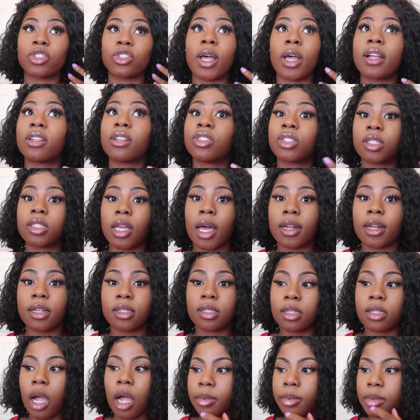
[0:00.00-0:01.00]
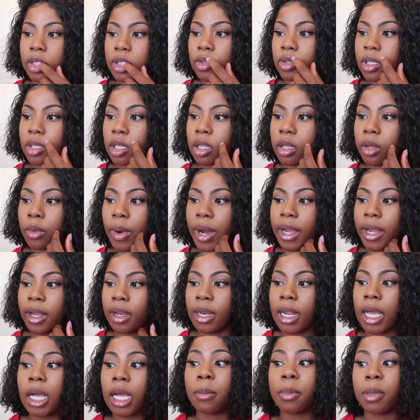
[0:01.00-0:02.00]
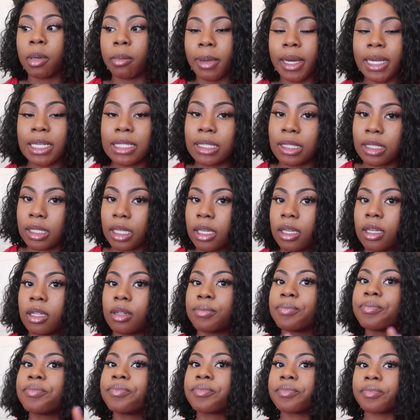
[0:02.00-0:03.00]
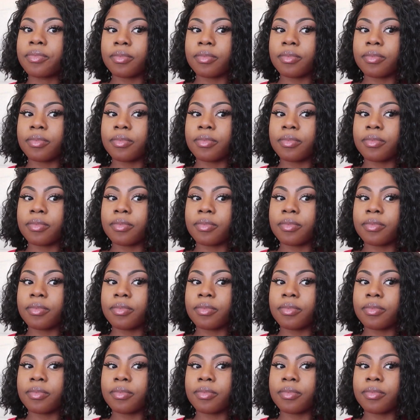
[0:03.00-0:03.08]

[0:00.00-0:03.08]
so I just kind of stopped using the Retin-A, but my skin